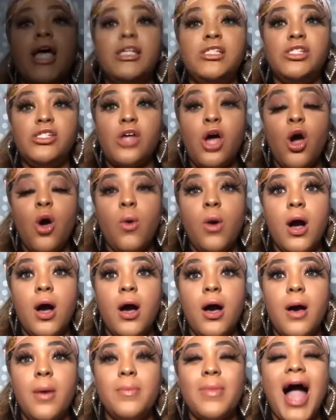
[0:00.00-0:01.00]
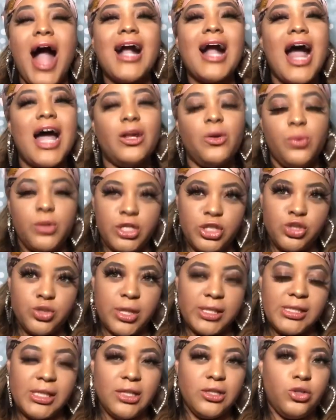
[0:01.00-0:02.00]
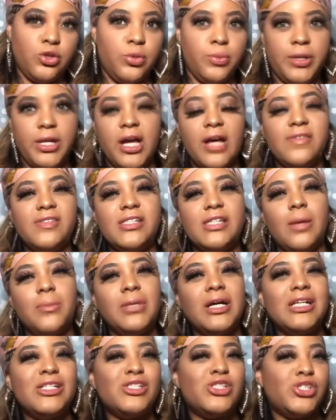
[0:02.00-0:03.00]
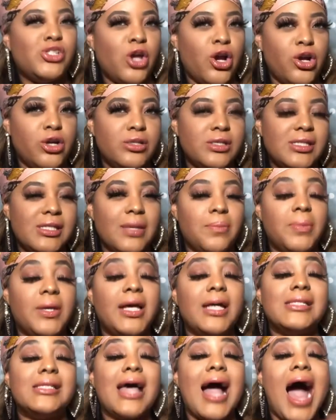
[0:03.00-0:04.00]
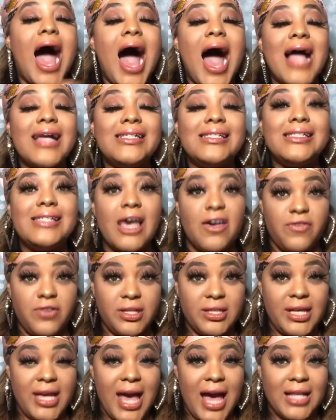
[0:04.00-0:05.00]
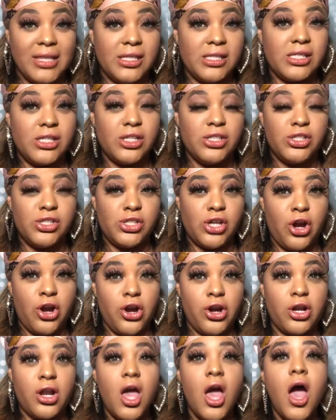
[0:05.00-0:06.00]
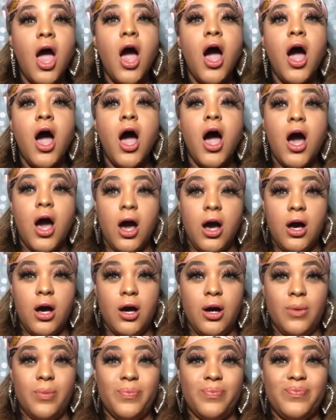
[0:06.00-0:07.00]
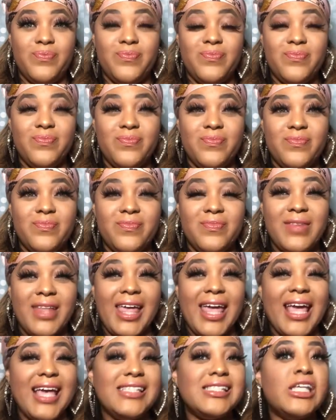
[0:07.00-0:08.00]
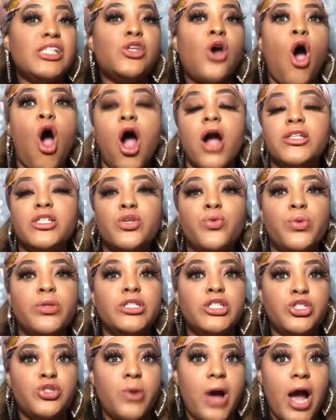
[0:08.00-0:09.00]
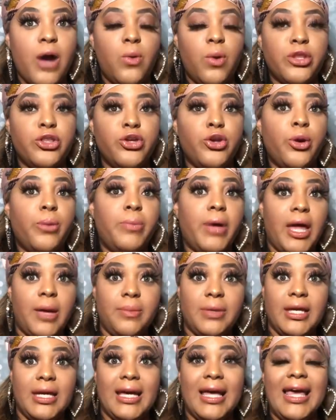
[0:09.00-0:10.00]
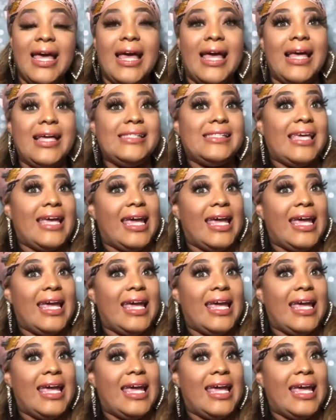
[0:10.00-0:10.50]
And so I kind of want to address a little bit of some concerns, because I definitely had this concern. It's hard to really track whether your baby is